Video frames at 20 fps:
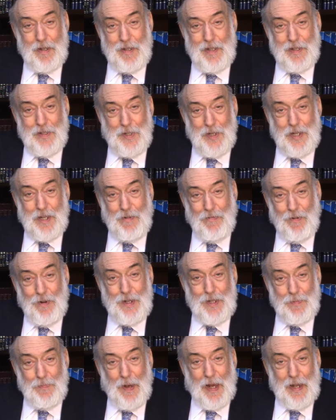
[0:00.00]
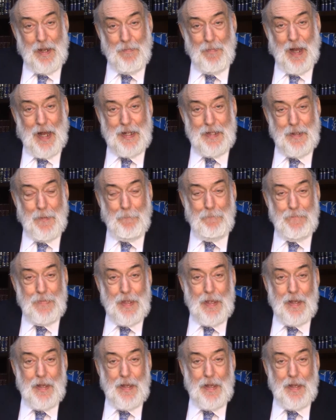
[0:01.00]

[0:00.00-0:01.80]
just for his Balabatim